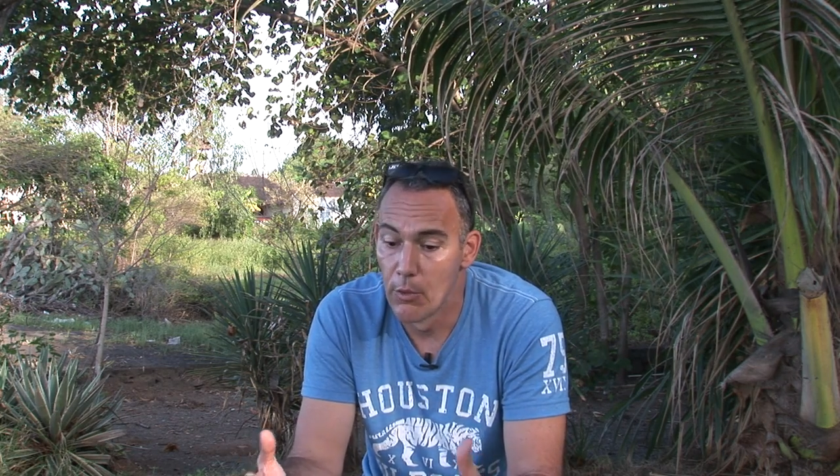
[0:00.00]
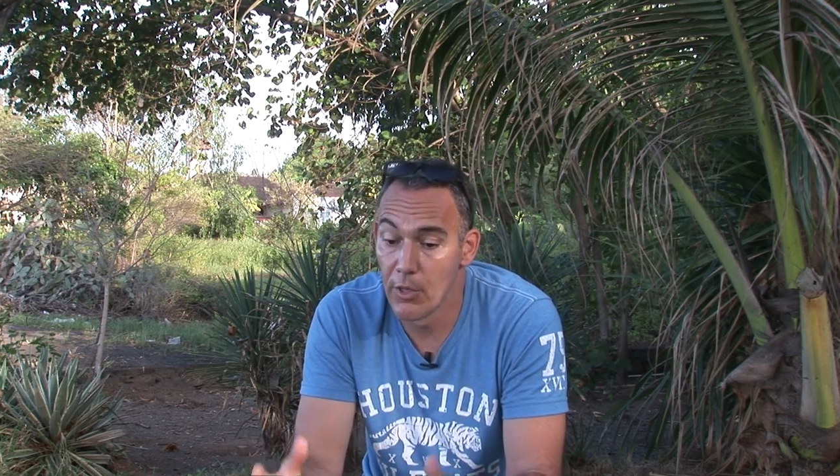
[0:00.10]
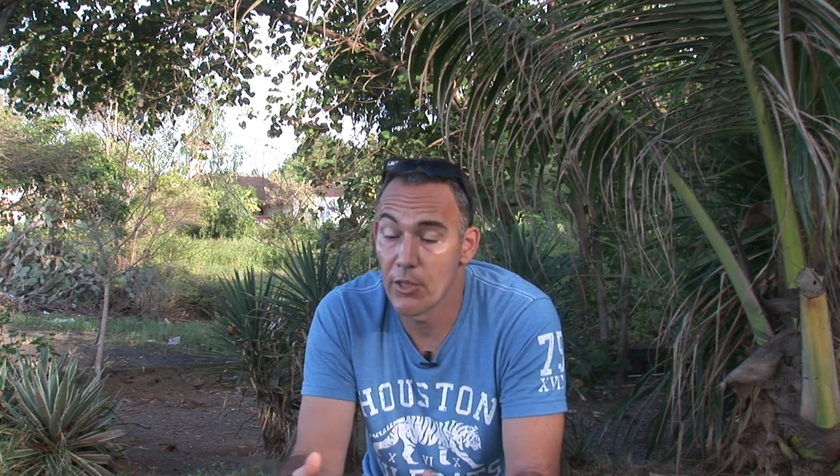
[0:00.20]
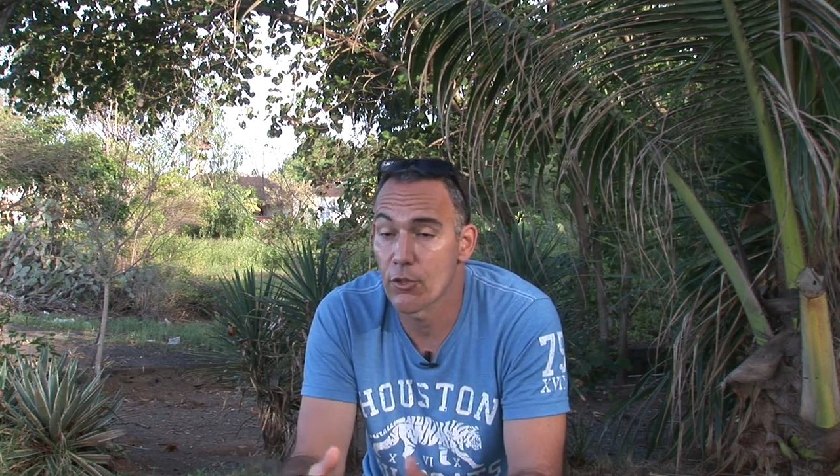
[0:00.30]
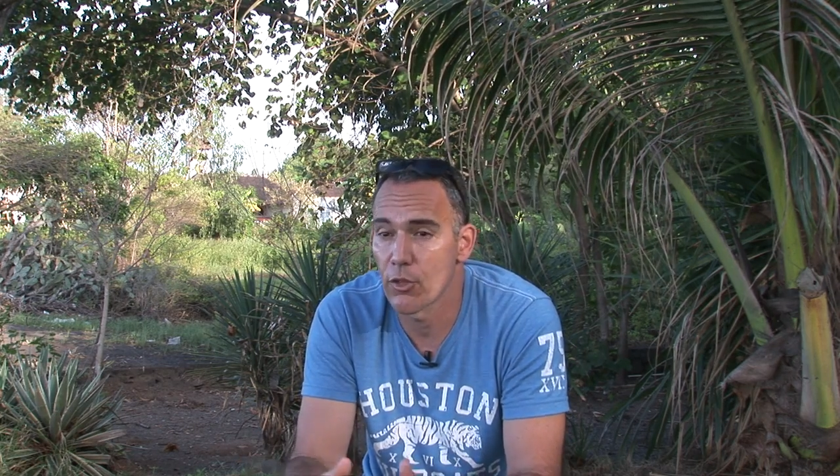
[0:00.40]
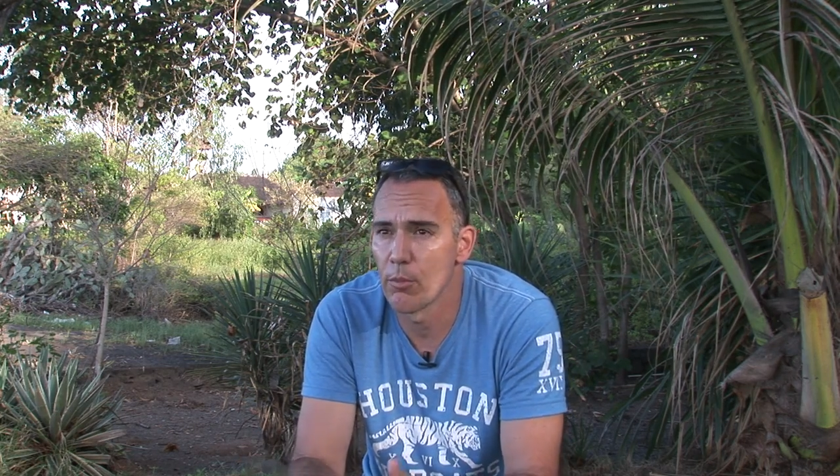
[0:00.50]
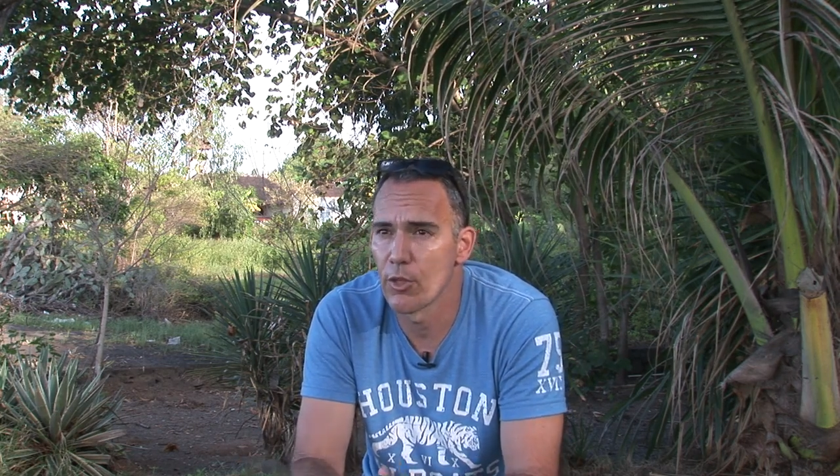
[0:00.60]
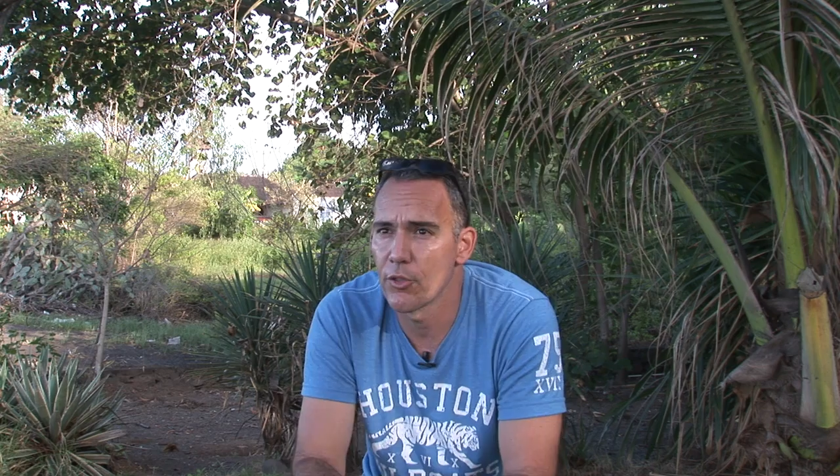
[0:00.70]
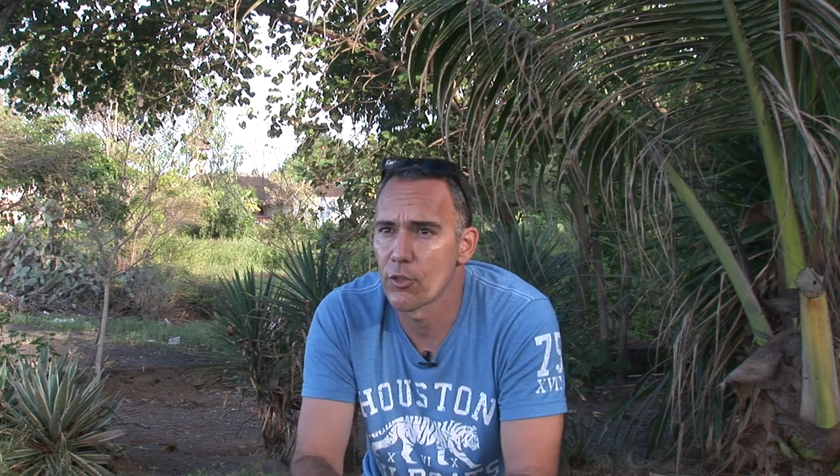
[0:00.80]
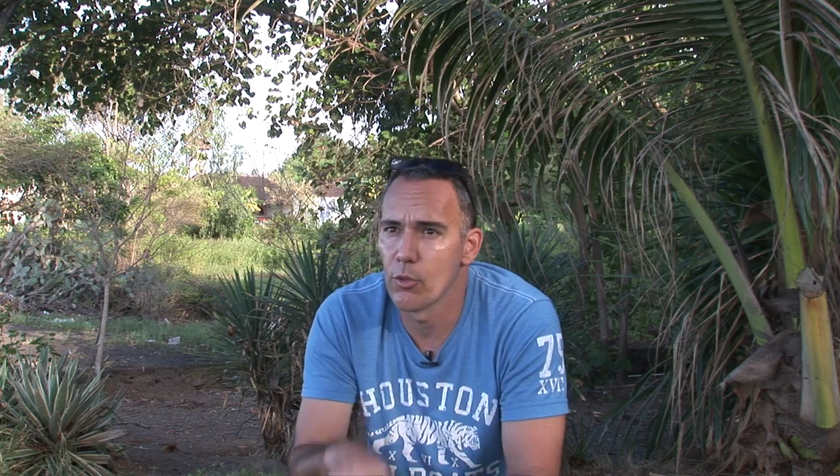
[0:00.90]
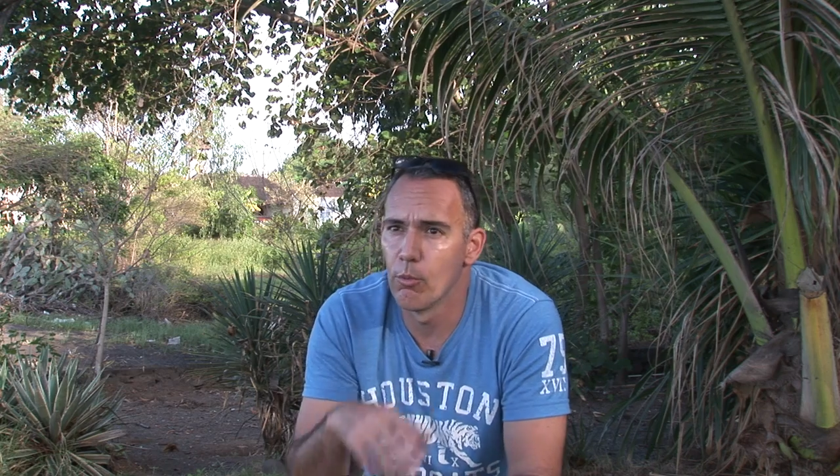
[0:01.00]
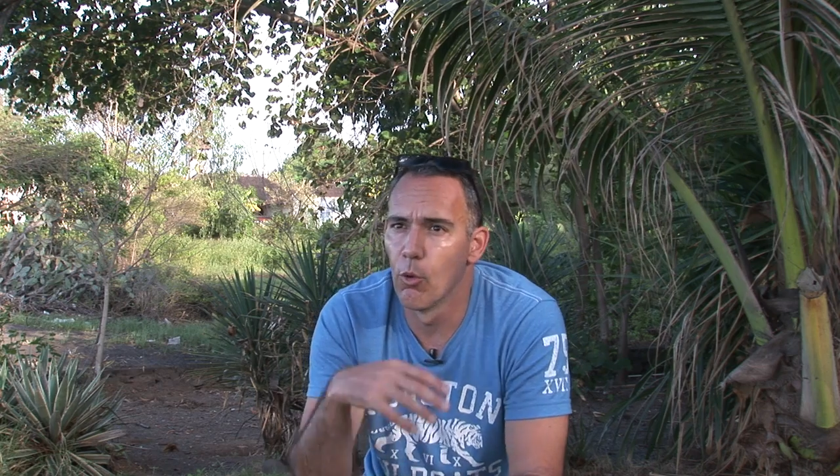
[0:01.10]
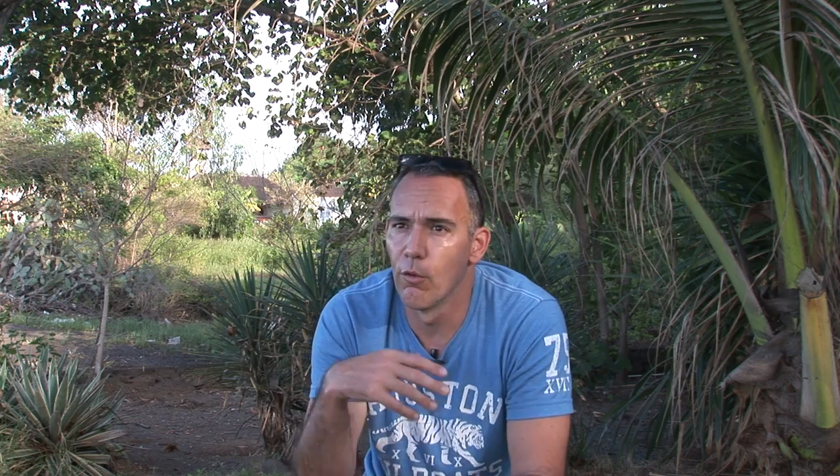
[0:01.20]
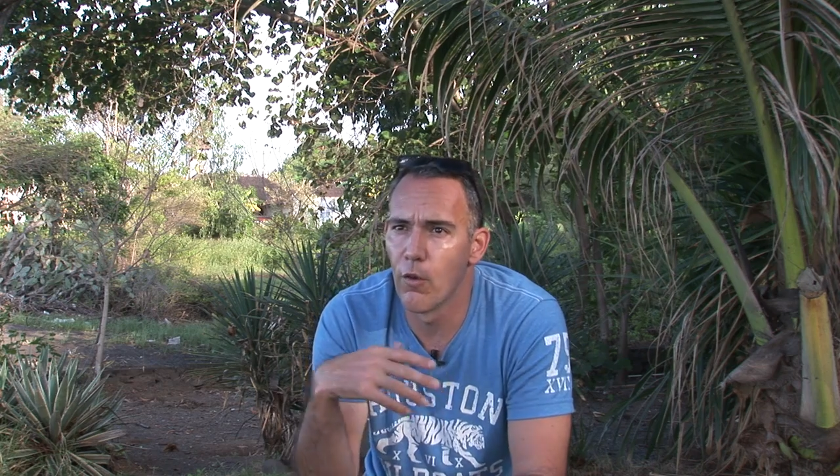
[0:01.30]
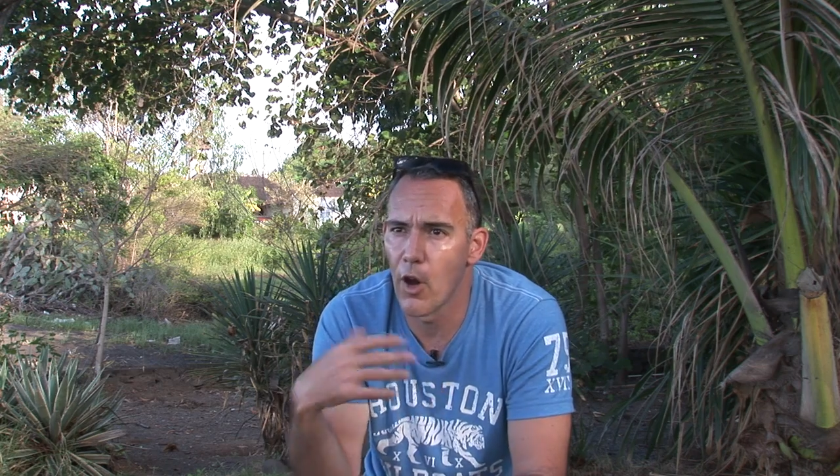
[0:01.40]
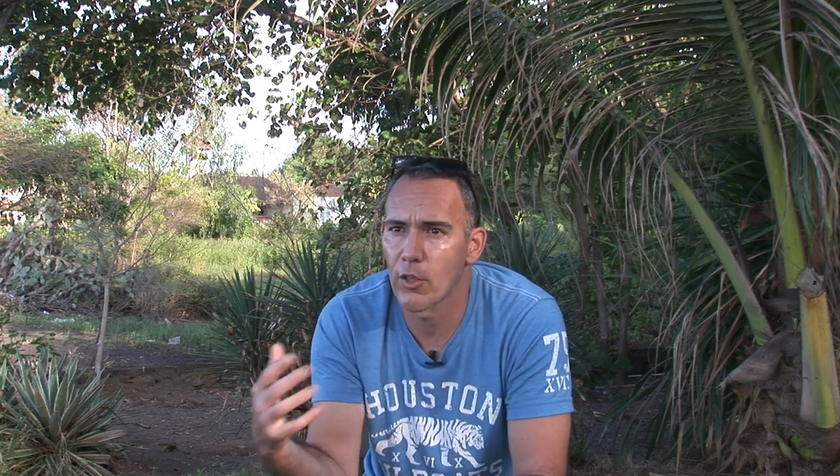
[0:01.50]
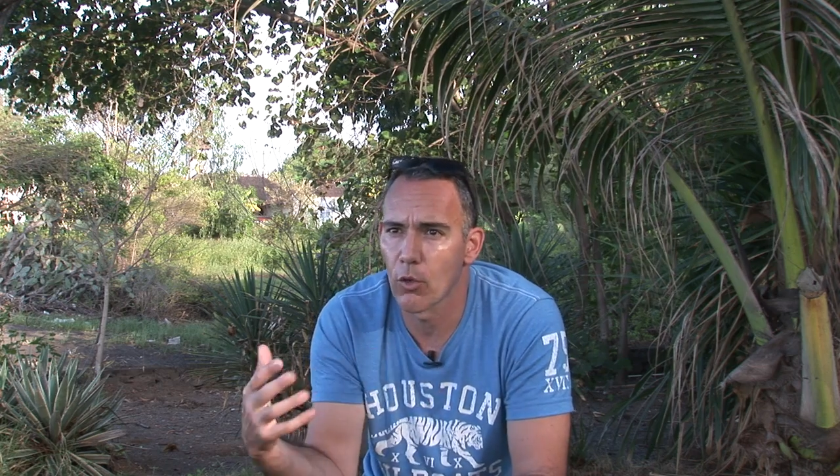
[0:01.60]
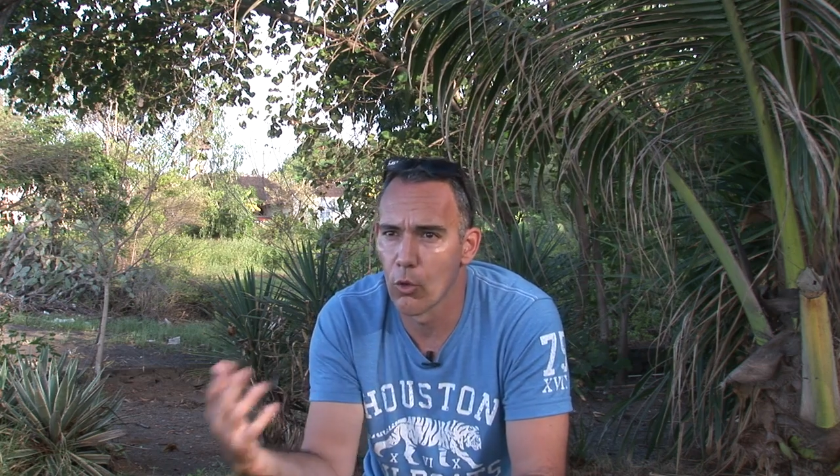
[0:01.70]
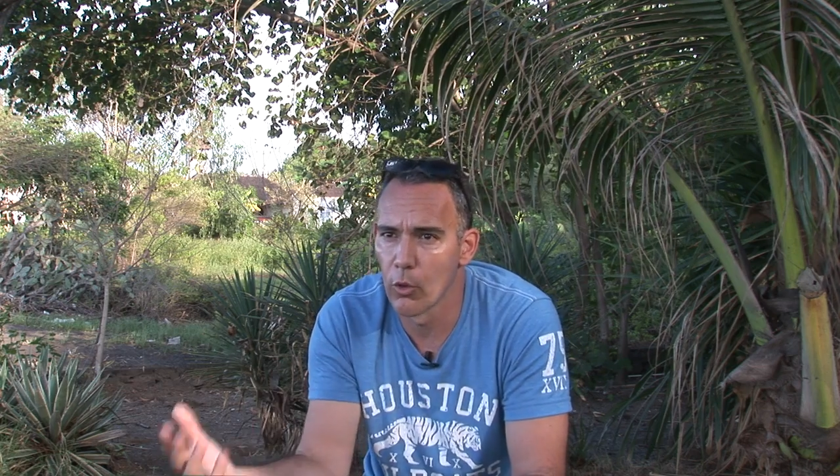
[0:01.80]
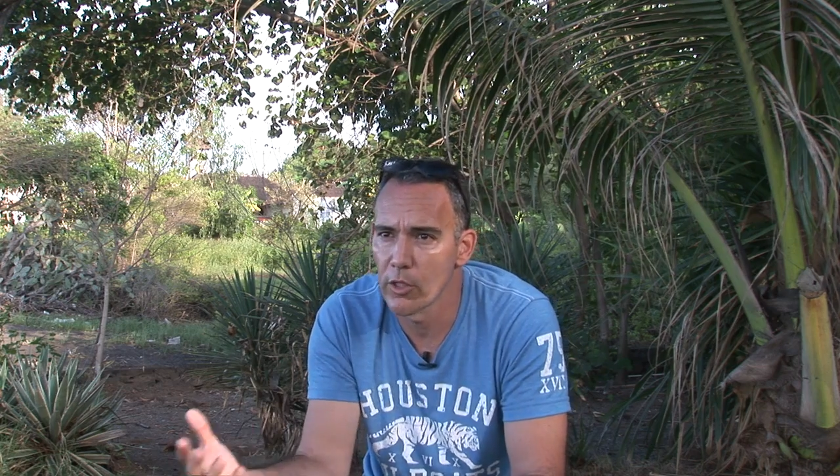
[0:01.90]
redistributed to more
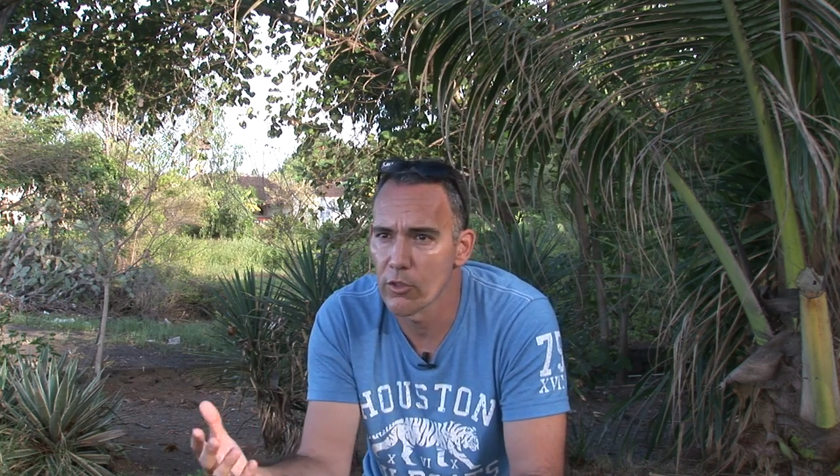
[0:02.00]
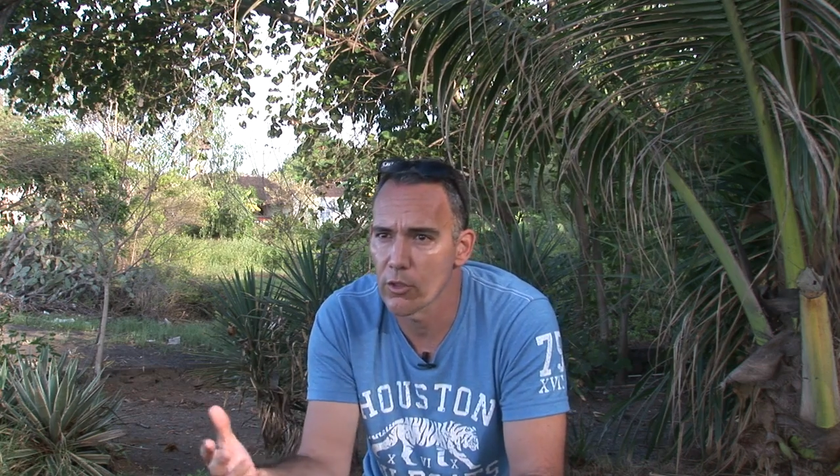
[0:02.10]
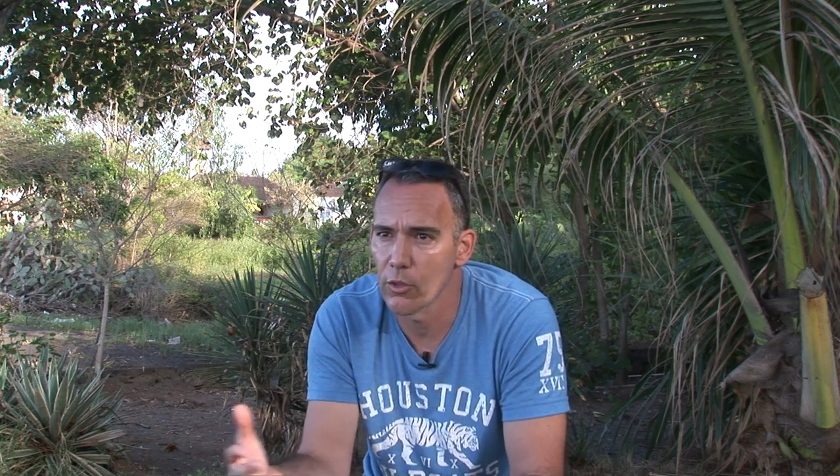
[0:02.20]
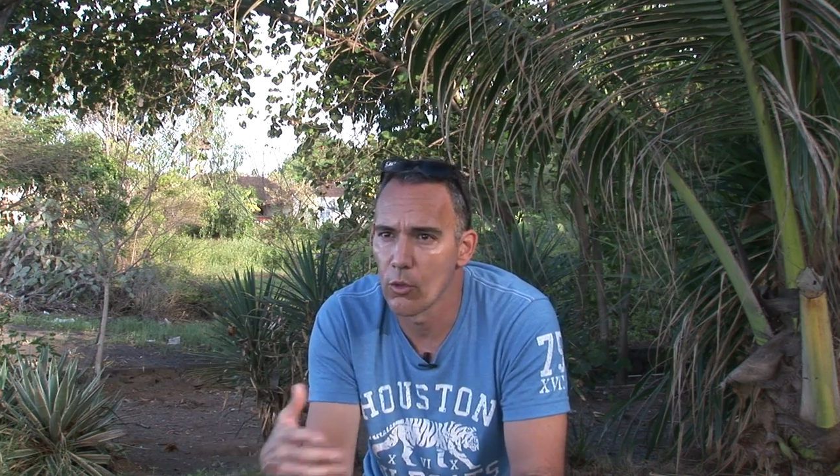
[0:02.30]
vital organs